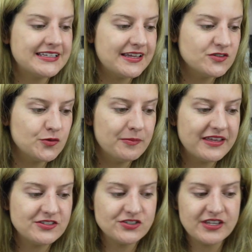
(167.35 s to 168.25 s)
It's what
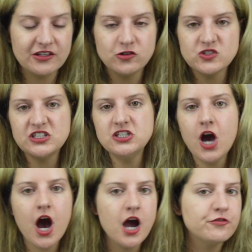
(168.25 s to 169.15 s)
makes your skin look
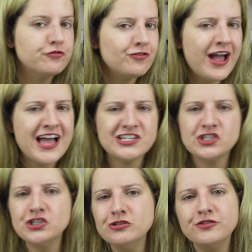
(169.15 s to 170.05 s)
young,
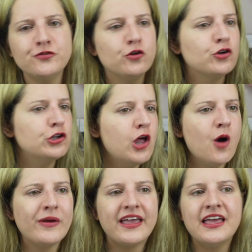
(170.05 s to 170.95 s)
fresh, youthful,
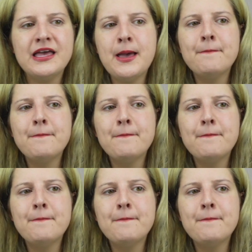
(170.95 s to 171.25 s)
glowing,